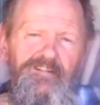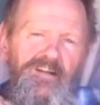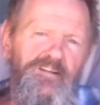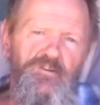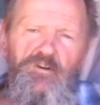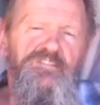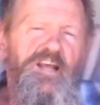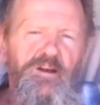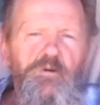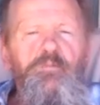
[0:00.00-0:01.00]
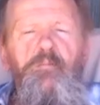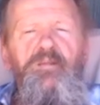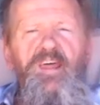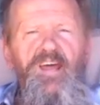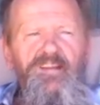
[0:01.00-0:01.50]
And of course, I don't remember
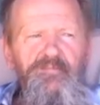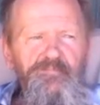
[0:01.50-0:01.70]
that.